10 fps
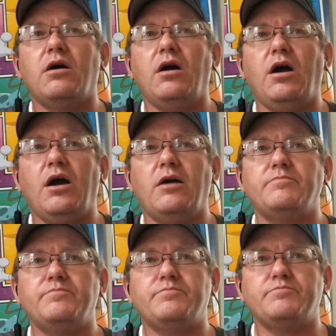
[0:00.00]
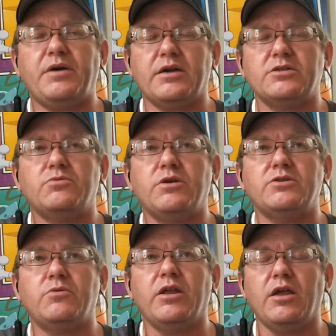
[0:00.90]
back in
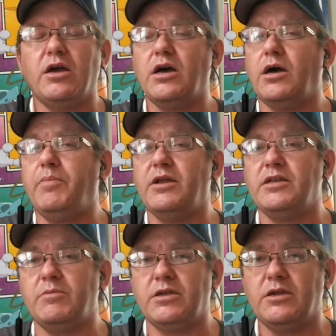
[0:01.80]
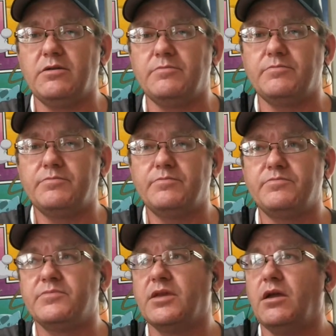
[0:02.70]
2020, a pandemic hit.
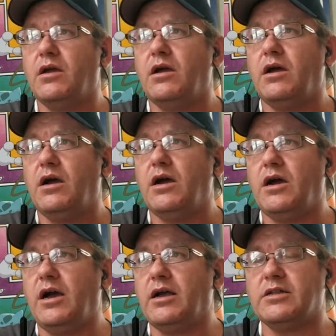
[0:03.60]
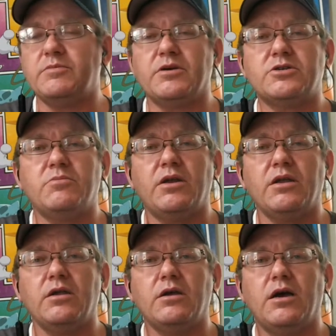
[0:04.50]
I got some extra money.
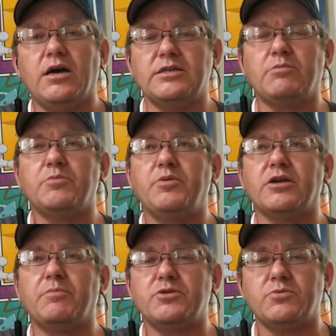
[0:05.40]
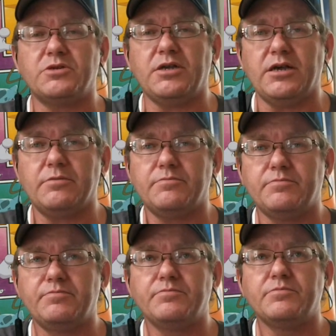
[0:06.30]
I was able to pick up a Switch Lite.
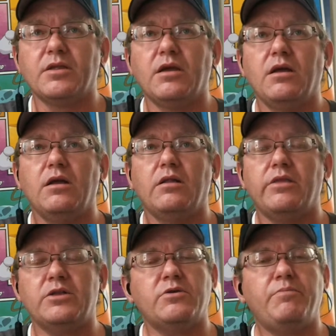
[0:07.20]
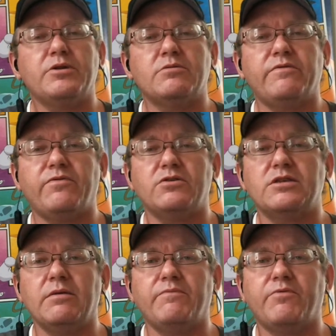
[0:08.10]
That's when I picked up the first
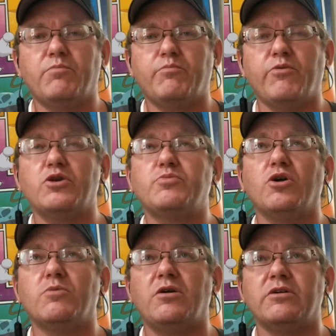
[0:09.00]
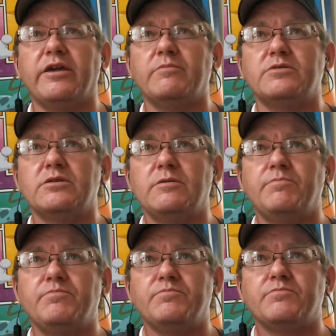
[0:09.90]
Pokemon games
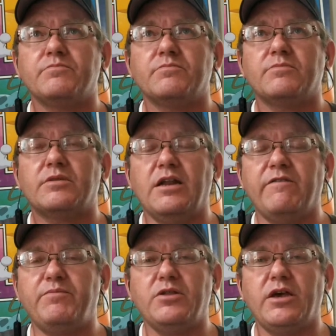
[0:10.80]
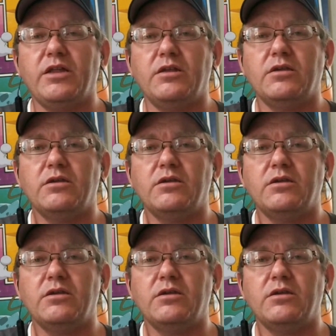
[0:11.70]
that I've played